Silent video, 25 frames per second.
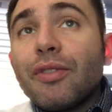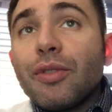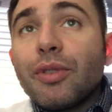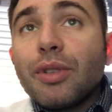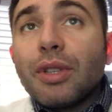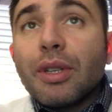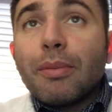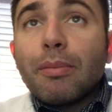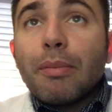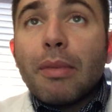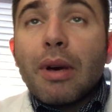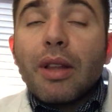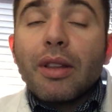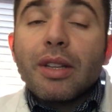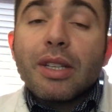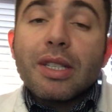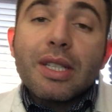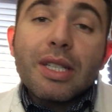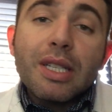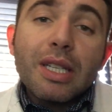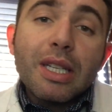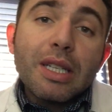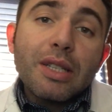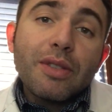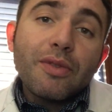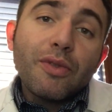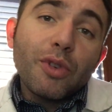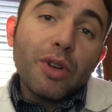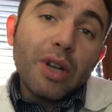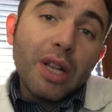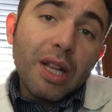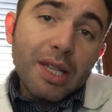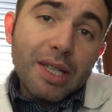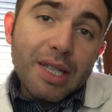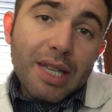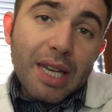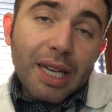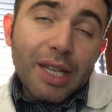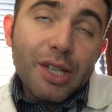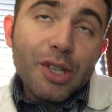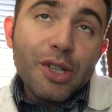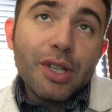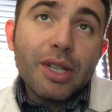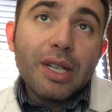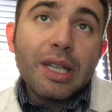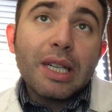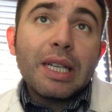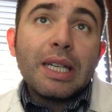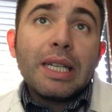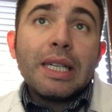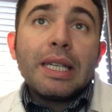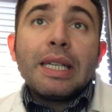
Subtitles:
foot, and mouth disease for health section.